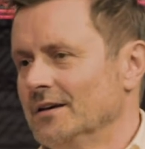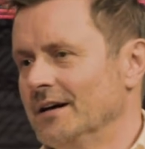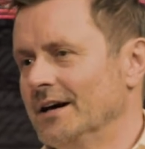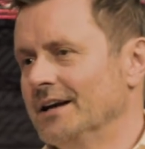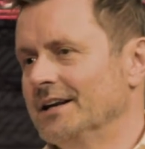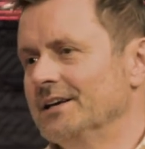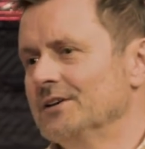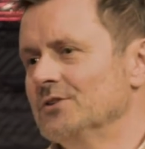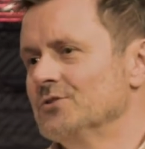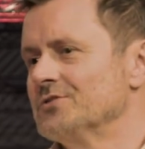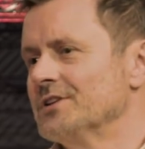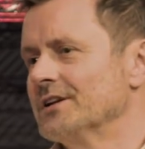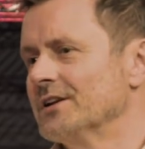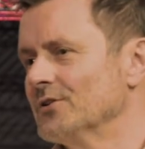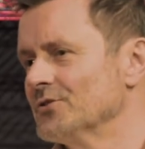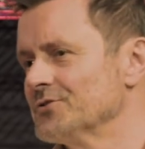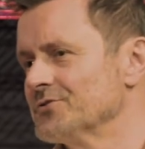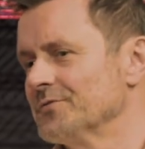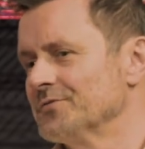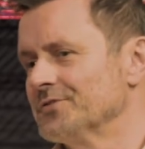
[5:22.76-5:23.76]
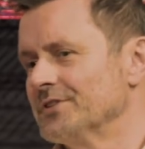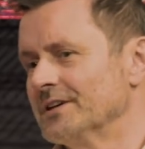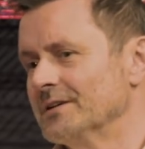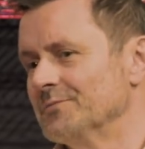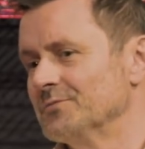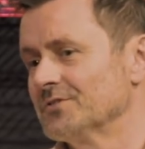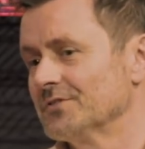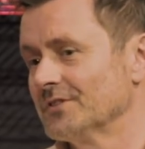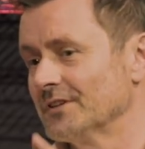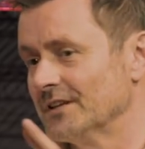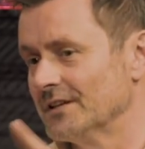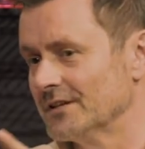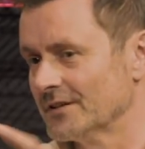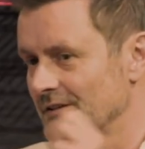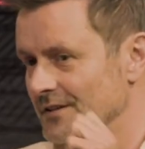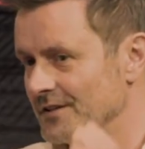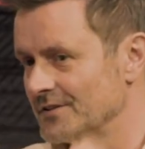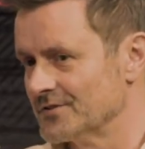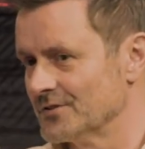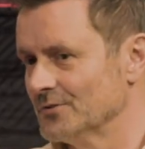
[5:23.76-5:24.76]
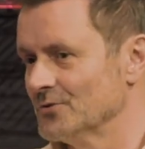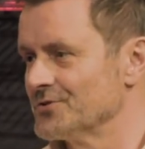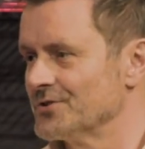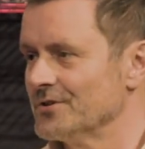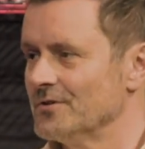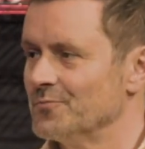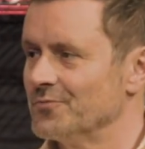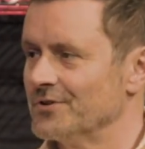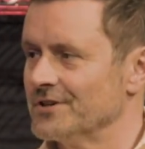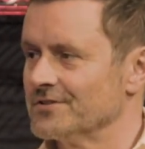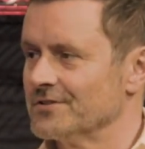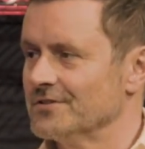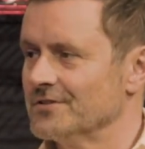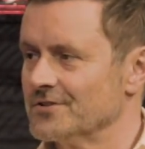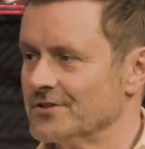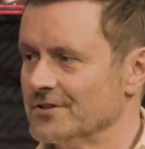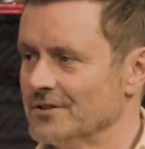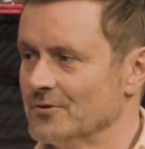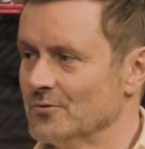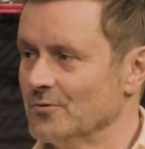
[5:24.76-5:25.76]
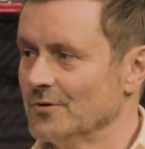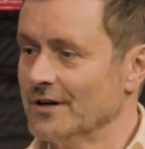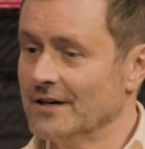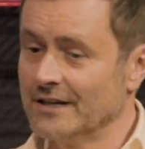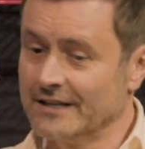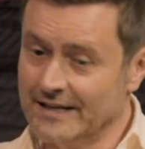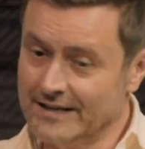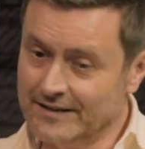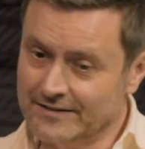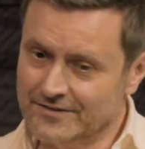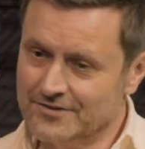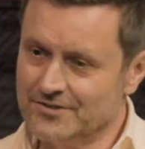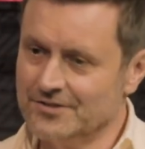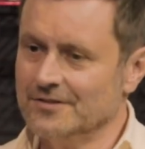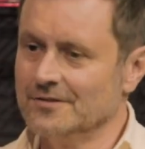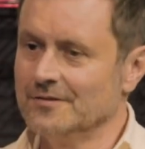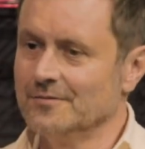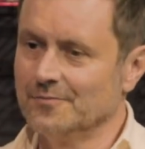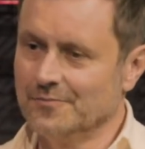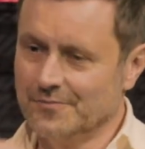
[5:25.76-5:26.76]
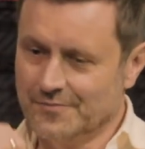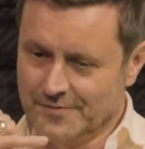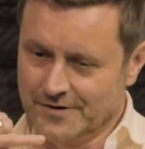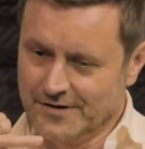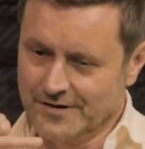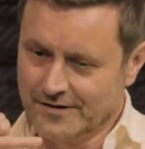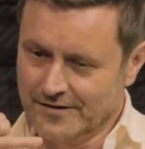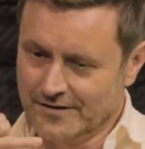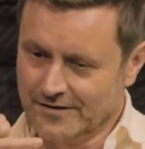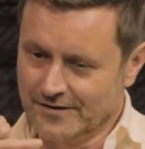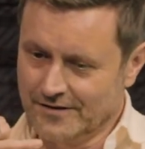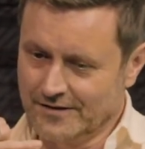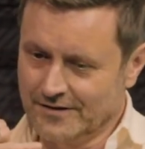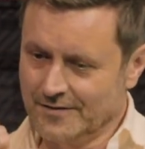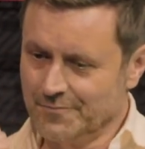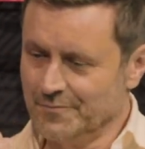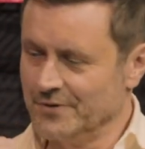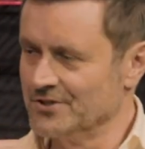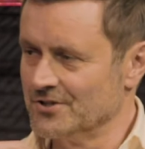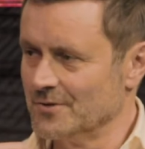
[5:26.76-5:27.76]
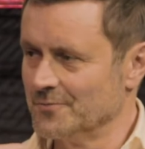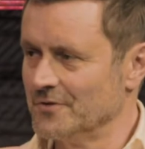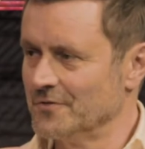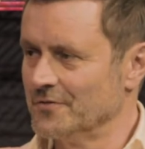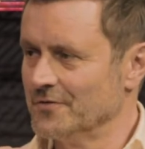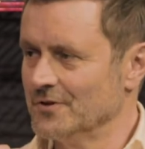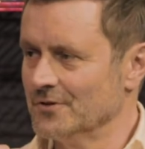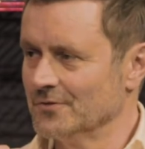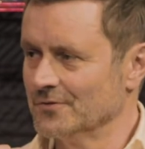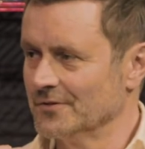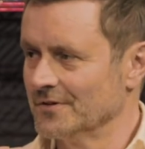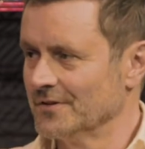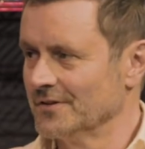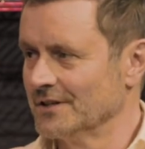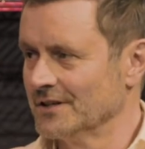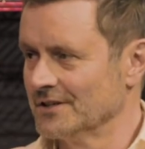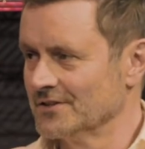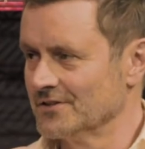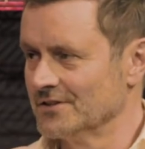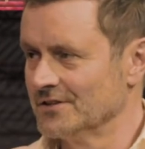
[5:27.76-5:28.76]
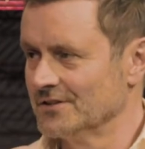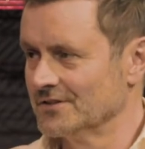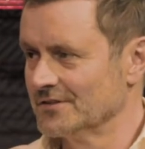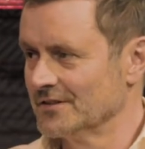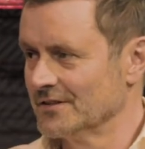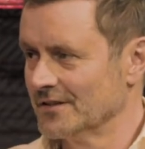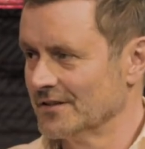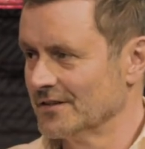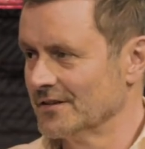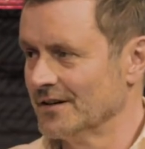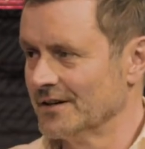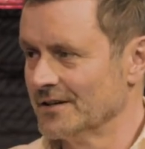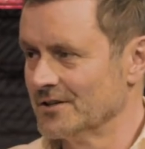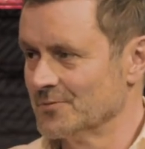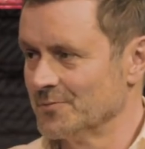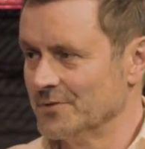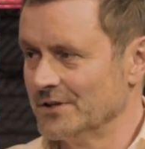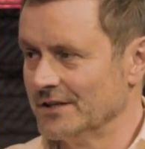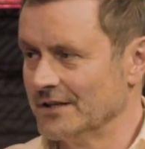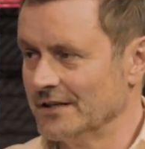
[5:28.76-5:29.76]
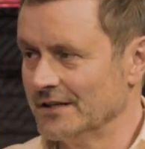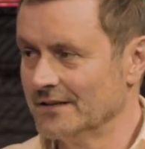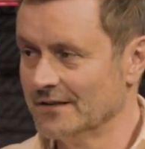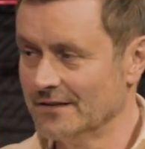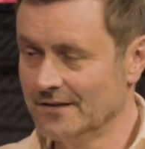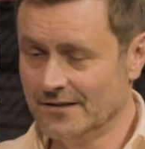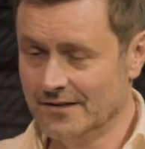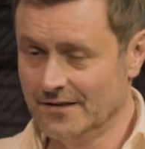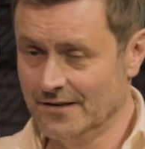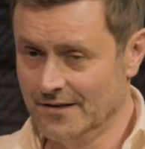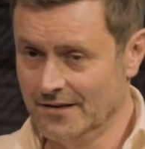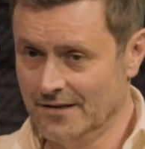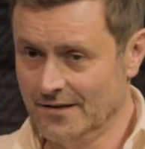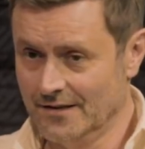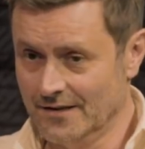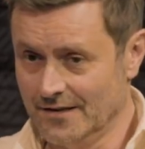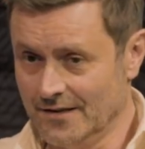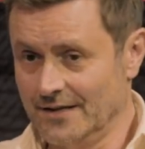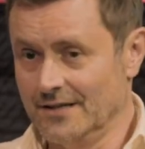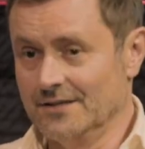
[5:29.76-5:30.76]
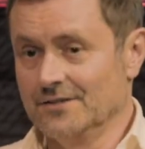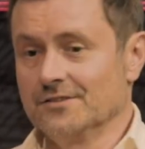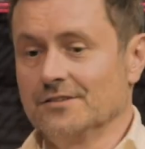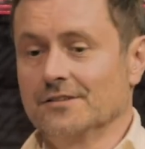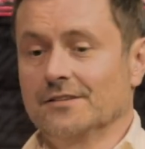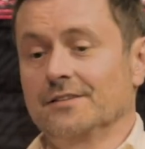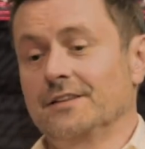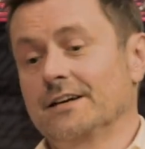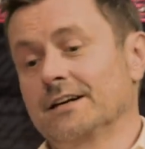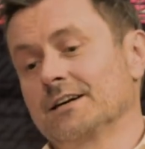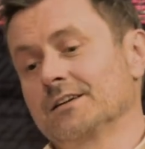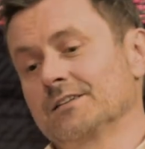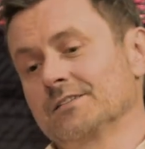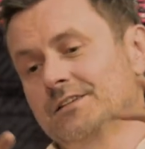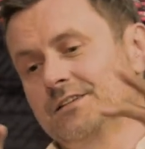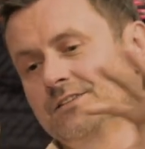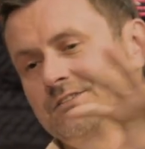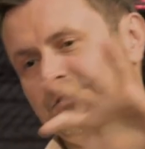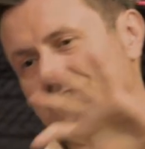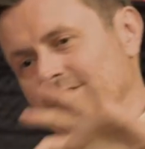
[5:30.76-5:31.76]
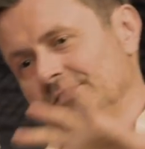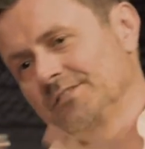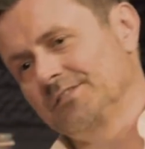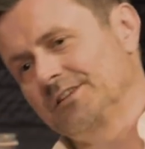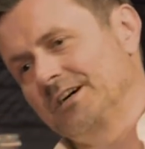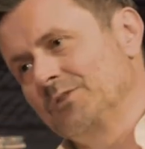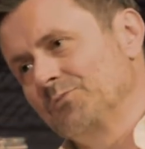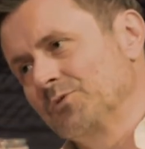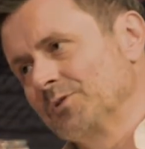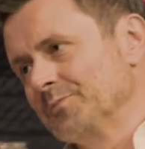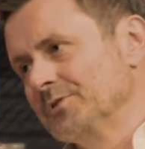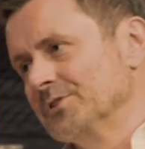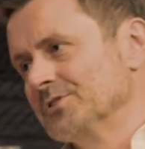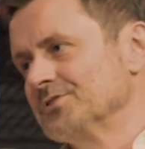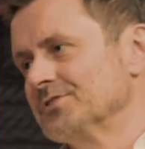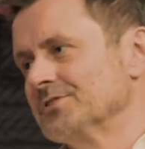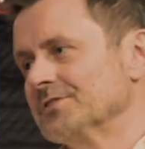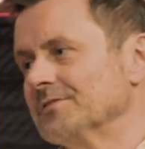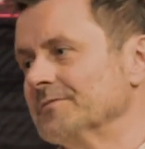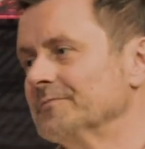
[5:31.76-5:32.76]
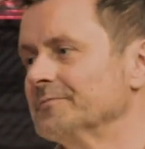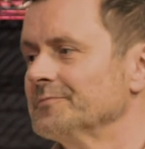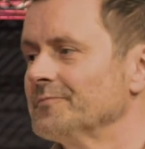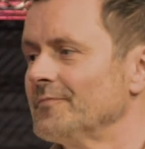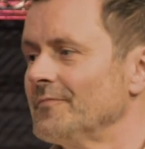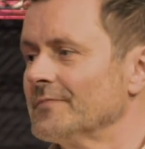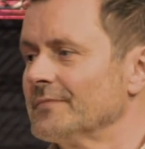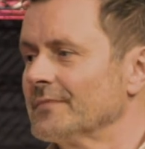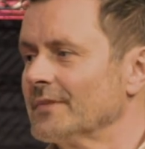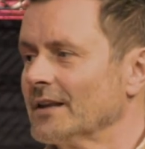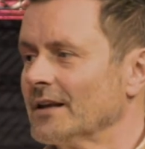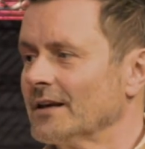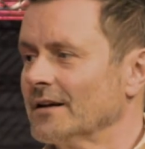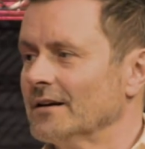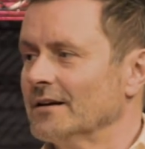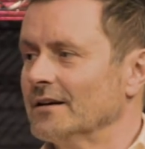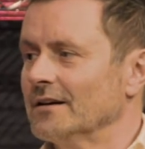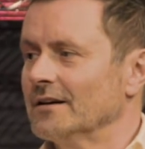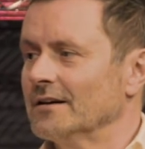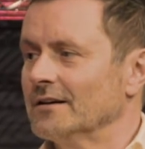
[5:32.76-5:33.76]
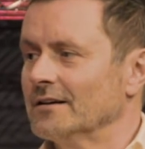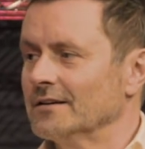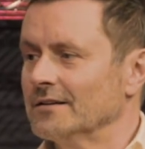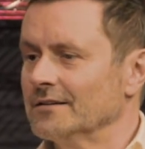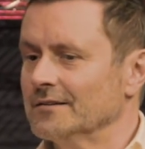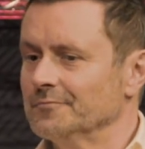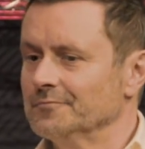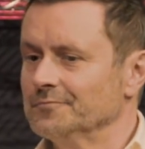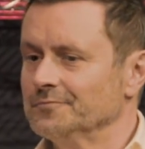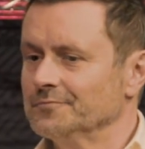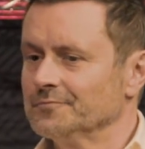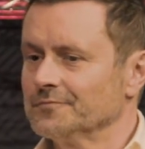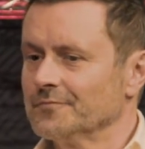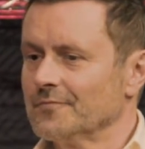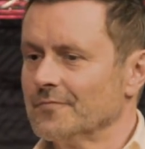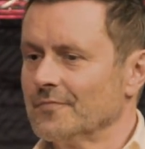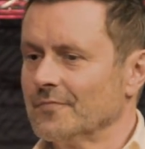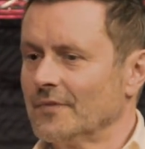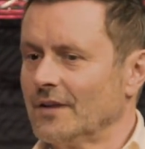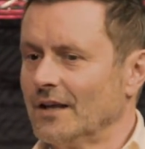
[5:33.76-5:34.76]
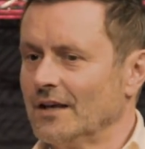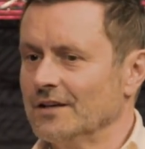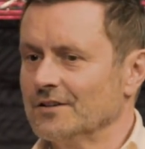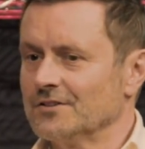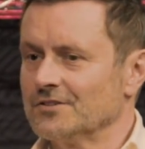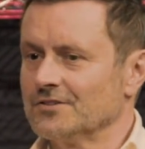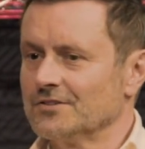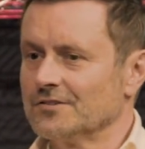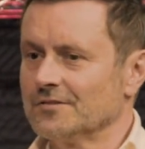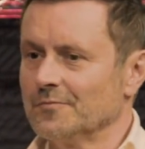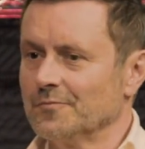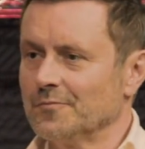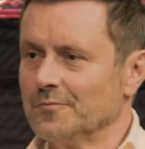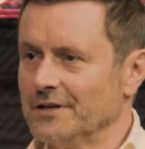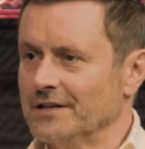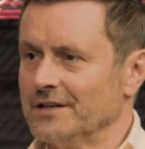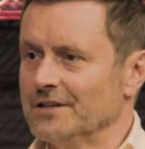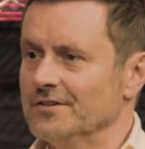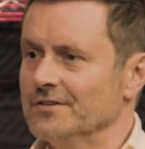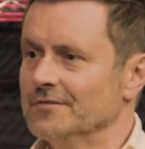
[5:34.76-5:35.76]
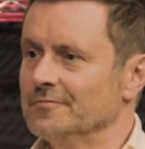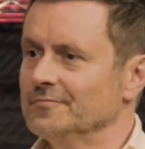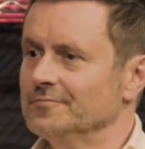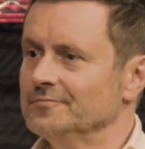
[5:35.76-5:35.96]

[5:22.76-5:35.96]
And I use that lots of times. Here, it's also present. So again, she uh, picks up the phone. There's this guy speaking, and there, this downward motion yeah. uh, is played.